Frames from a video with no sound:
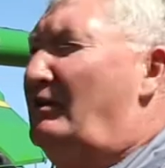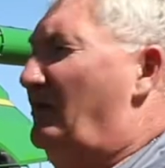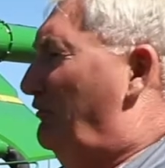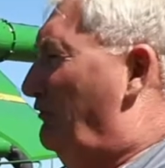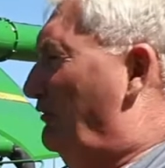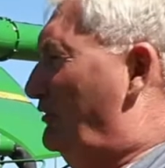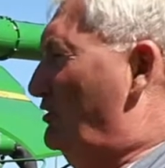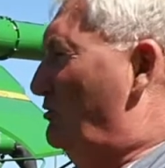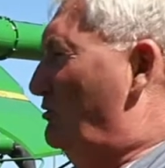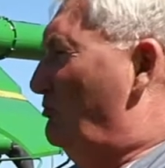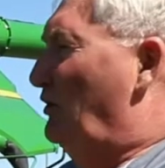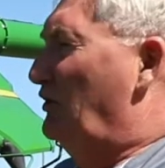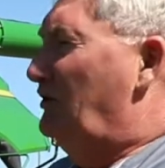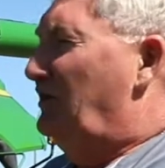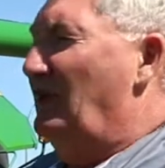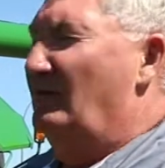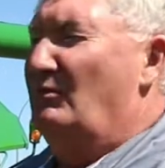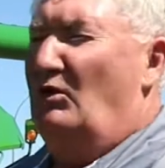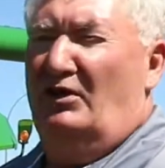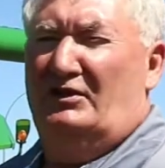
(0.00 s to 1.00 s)
When you put
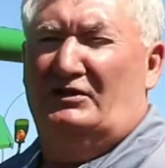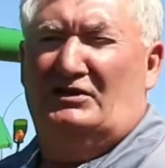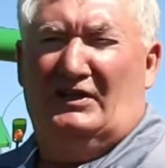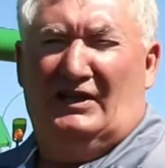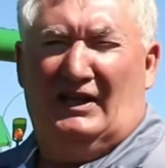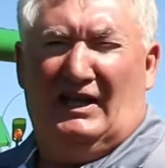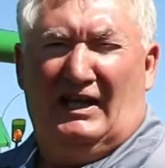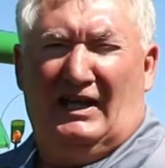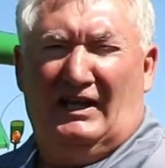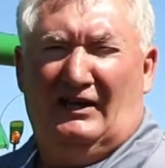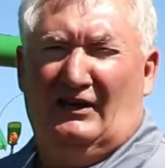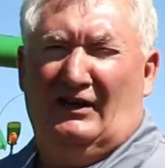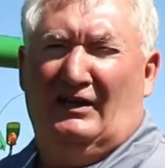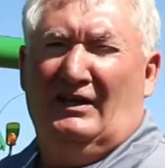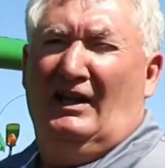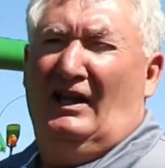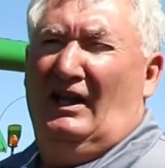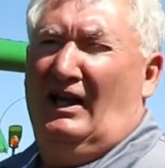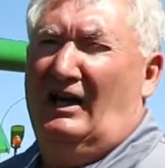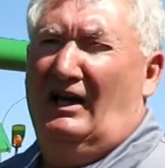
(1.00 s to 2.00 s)
them onto the header,
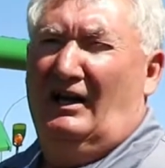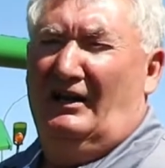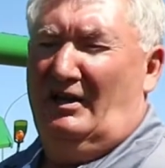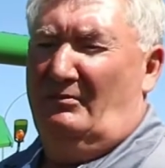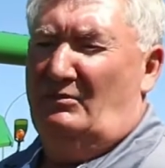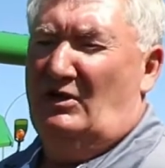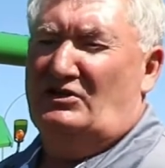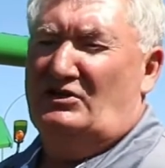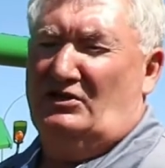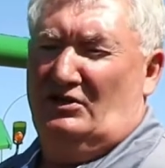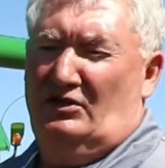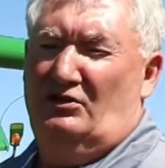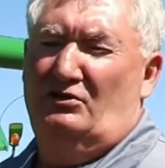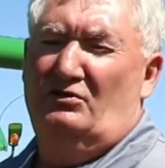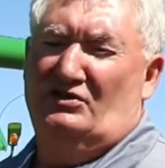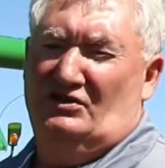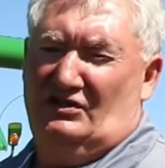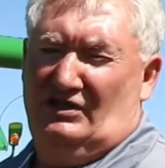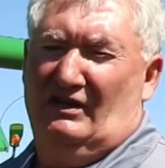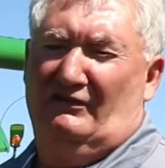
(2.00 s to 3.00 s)
that makes a
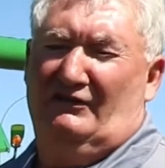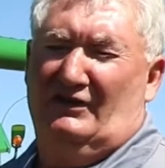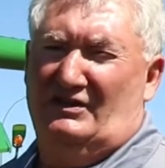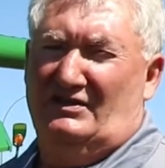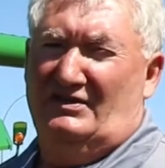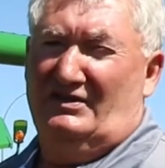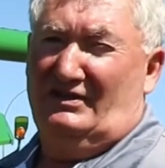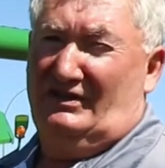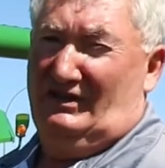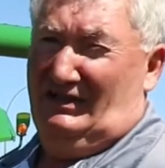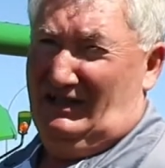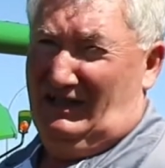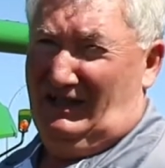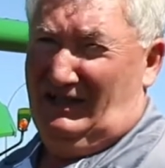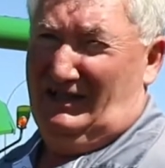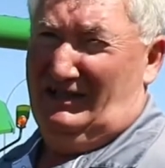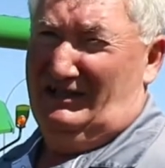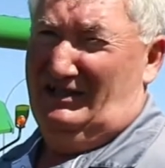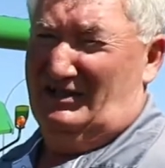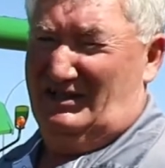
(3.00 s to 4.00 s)
huge difference.
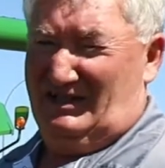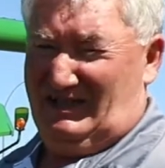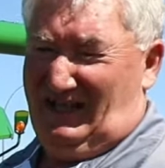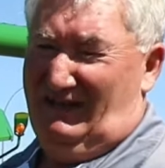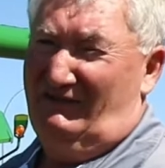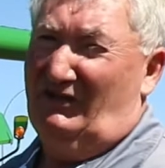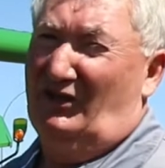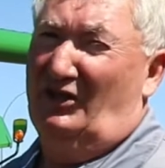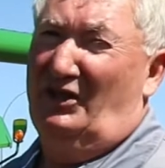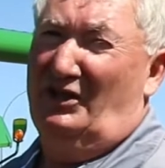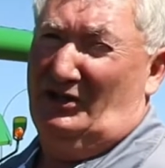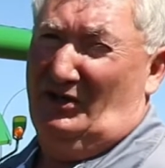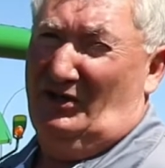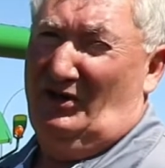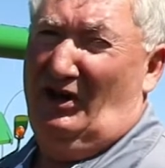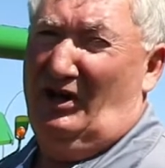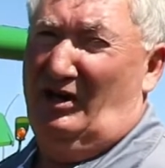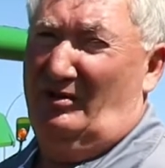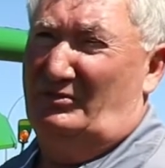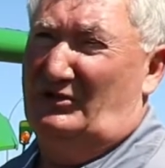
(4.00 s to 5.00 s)
You save a lot of
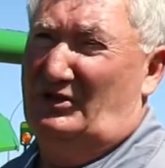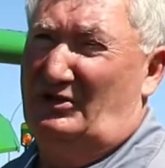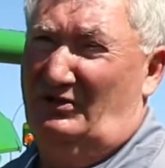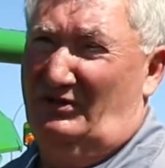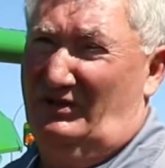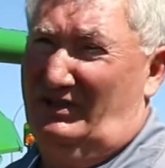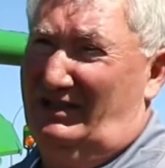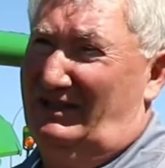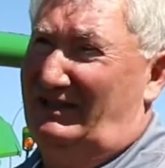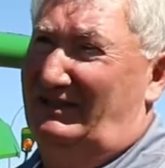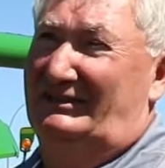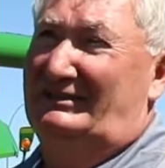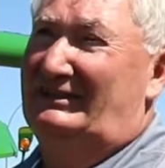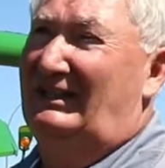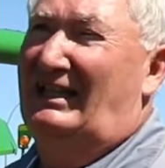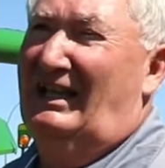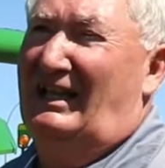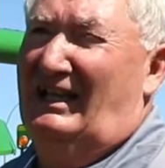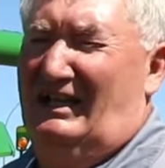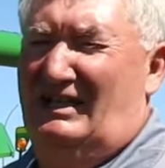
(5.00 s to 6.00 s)
crop too.
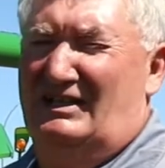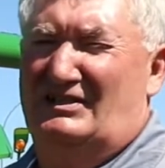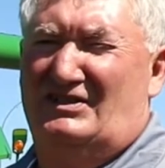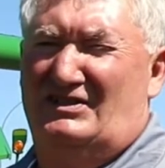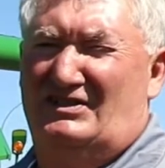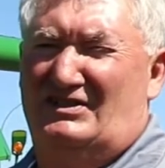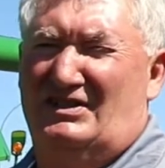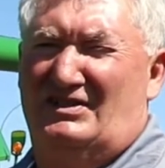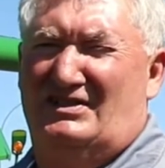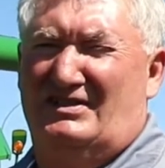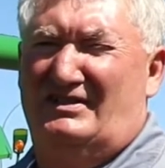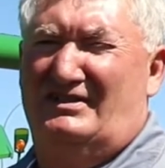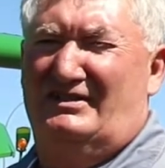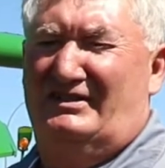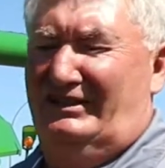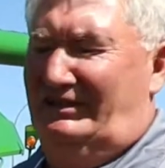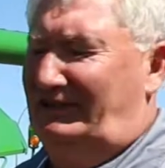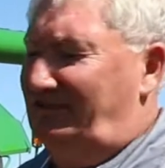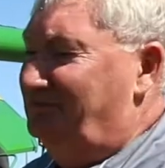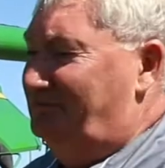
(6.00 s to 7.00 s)
It's just
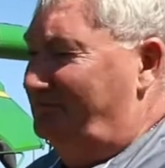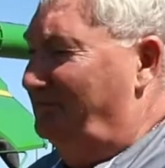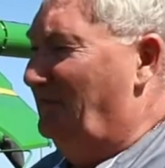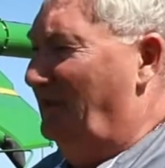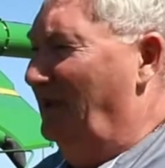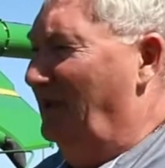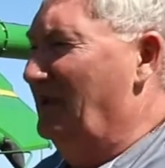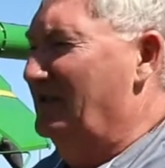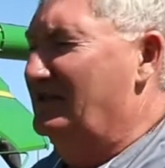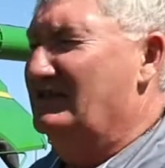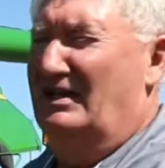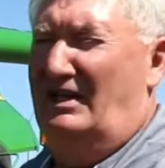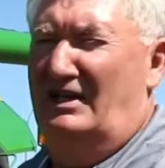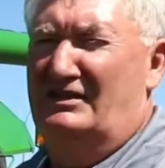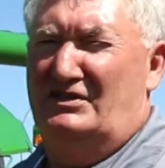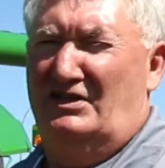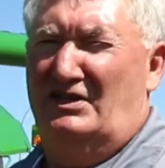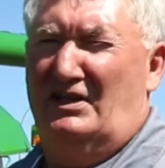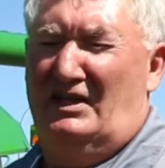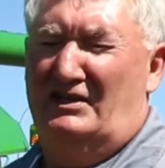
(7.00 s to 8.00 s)

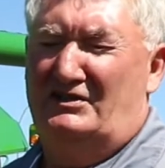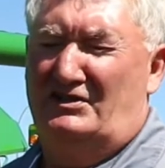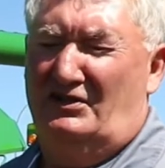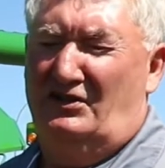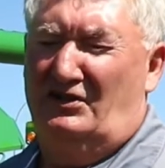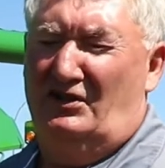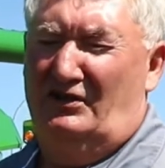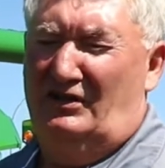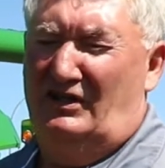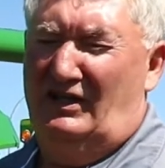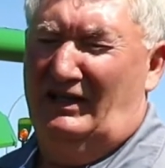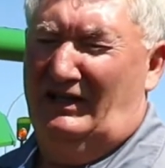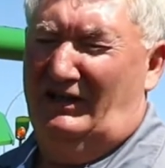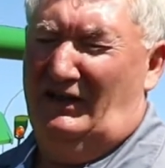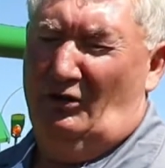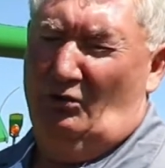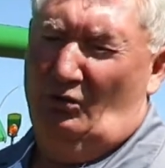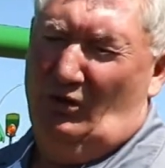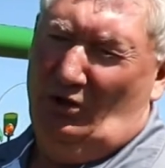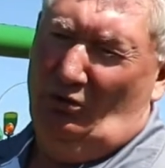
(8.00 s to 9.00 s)
it's a good thing,
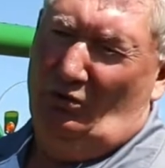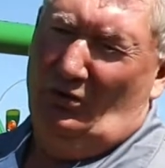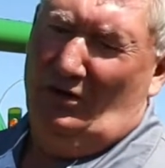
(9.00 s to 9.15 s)
and they're well